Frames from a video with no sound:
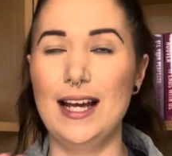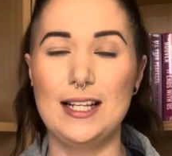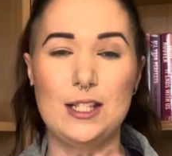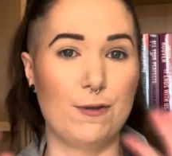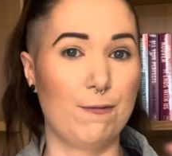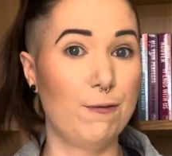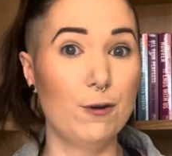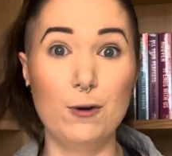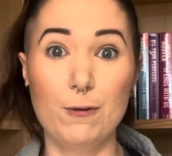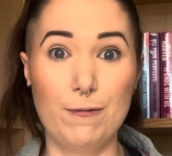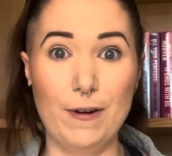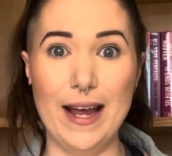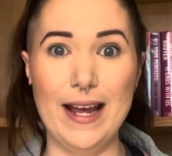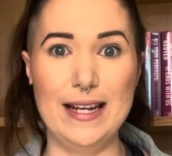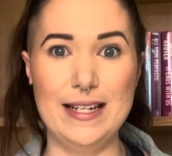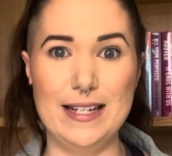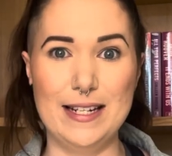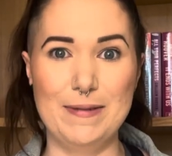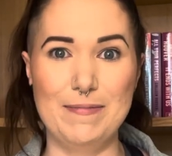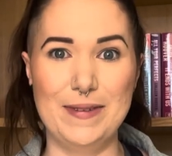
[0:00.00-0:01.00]
It's a full
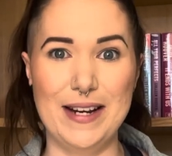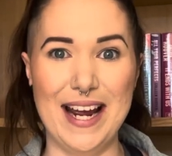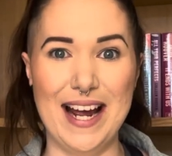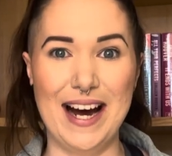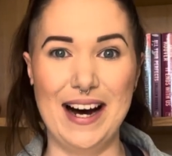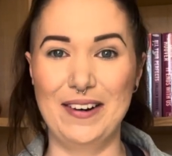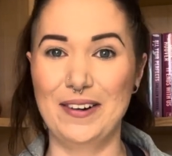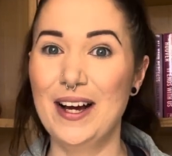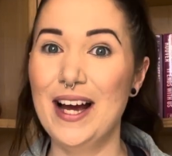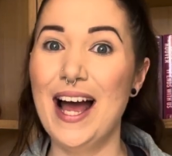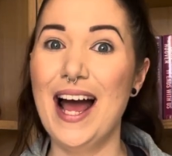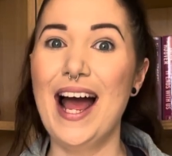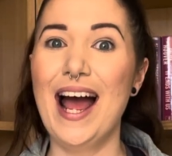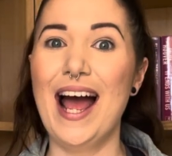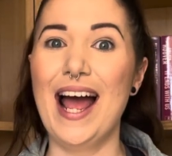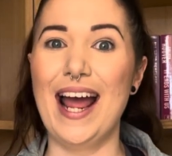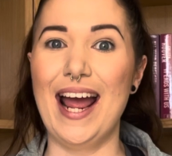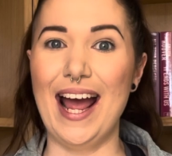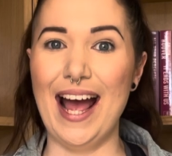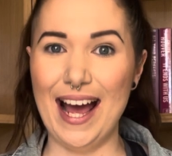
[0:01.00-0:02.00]
fandom now,
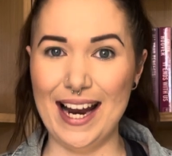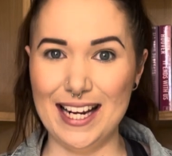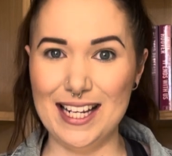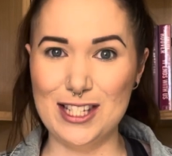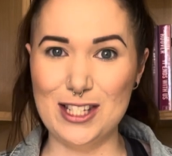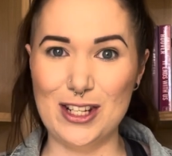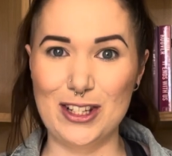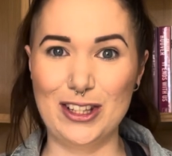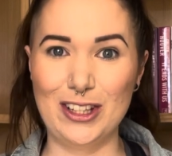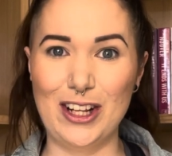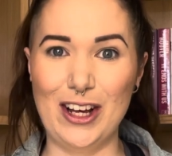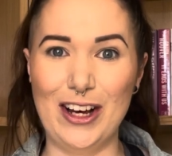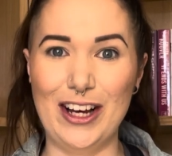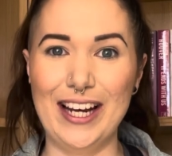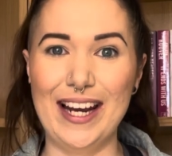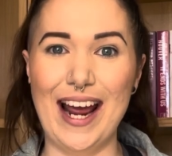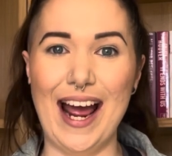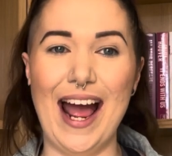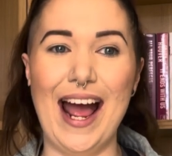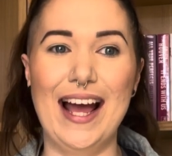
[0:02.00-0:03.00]
and it's a lot.
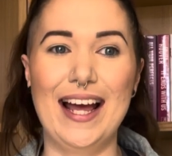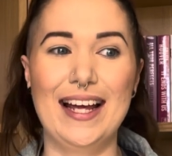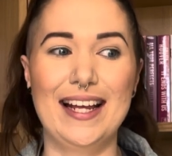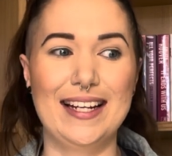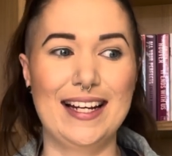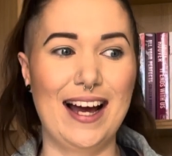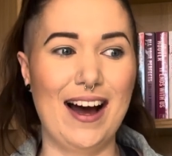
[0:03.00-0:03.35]
And